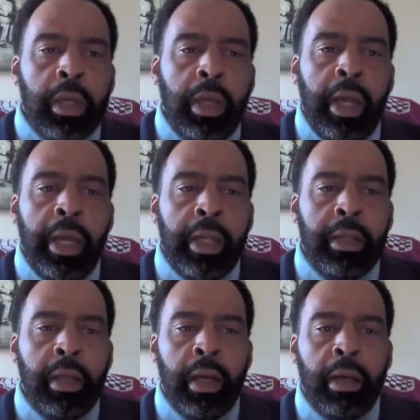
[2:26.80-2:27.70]

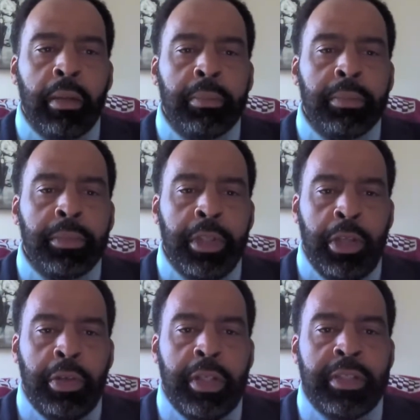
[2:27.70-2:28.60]
and,
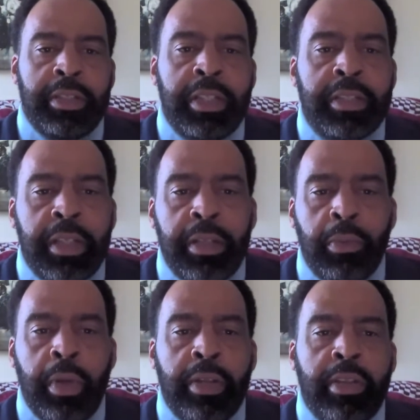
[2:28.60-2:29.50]
consistent
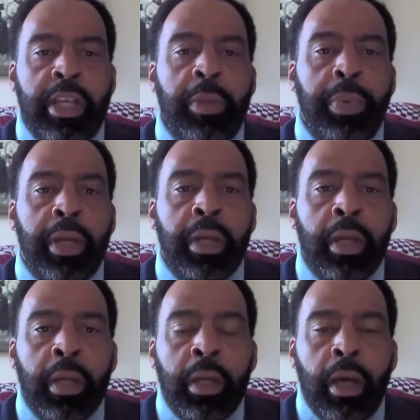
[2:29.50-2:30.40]
with keeping
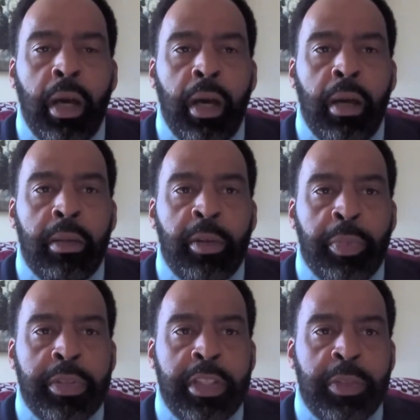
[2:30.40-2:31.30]
the
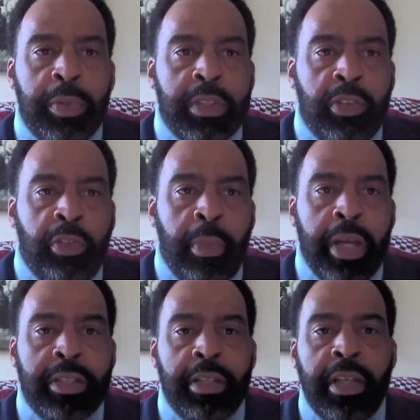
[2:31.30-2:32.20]
participants'
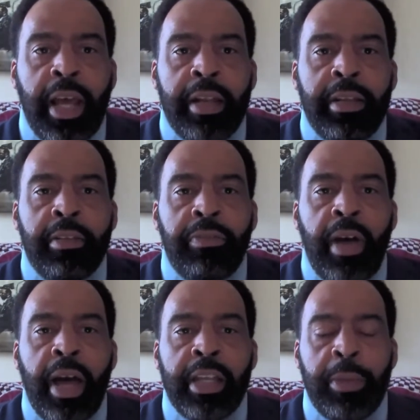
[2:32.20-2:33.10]
information
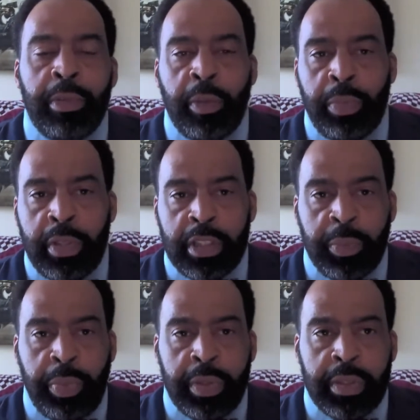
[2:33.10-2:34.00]
de-identified, keeping the
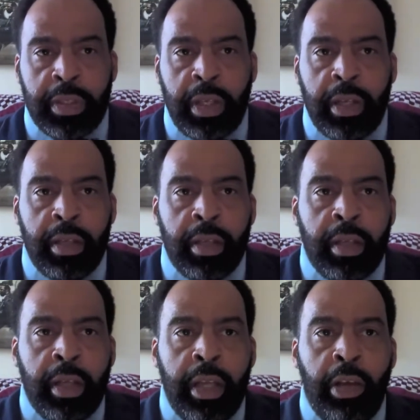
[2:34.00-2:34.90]
participants'
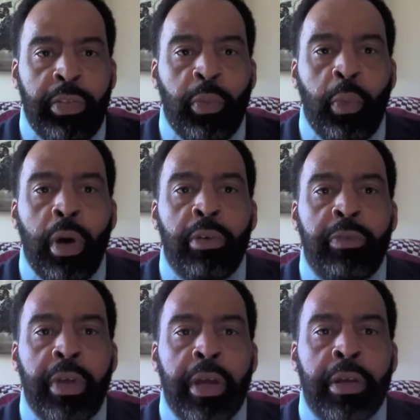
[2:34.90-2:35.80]
health and
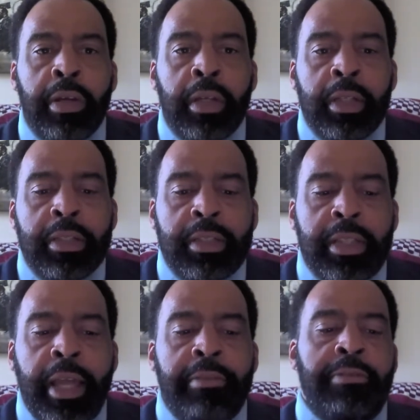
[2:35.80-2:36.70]
welfare
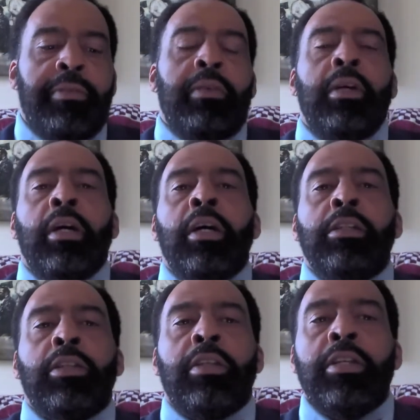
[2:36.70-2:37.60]
safe.
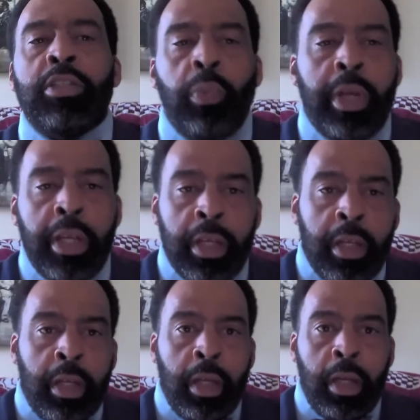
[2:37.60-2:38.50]
So this week,
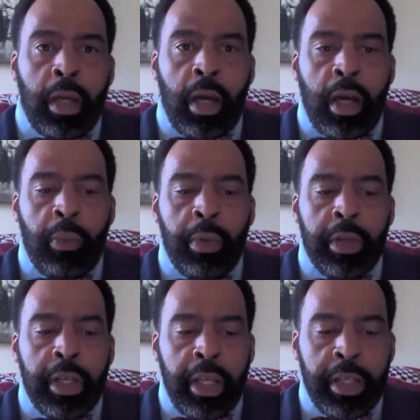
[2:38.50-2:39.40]
we're going
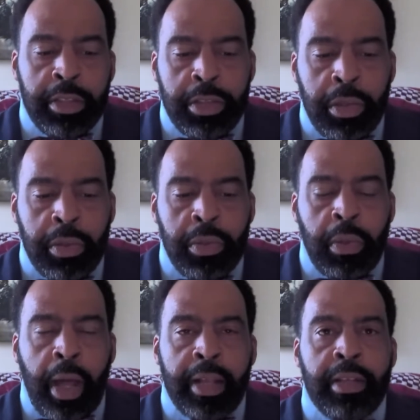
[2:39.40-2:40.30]
to get
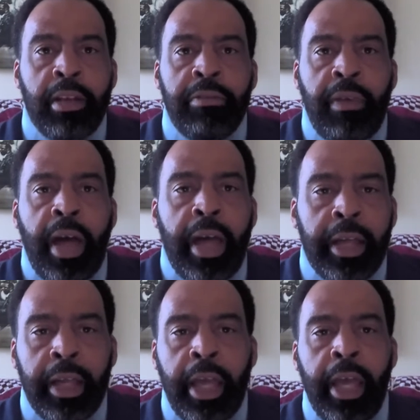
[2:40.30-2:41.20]
into
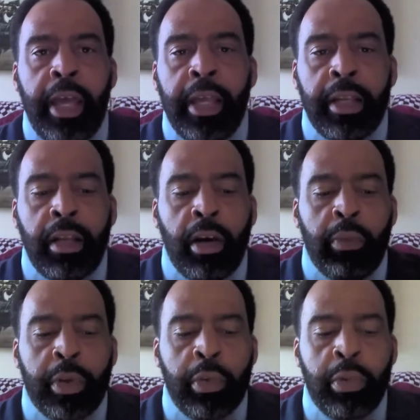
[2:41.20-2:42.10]
identifying and
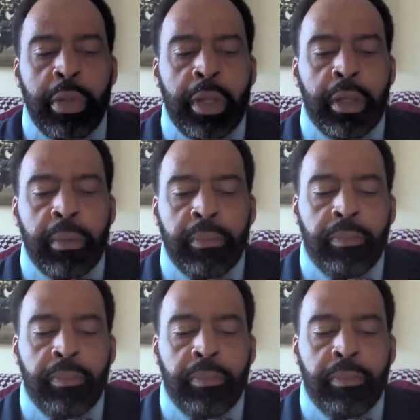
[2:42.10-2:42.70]
recruiting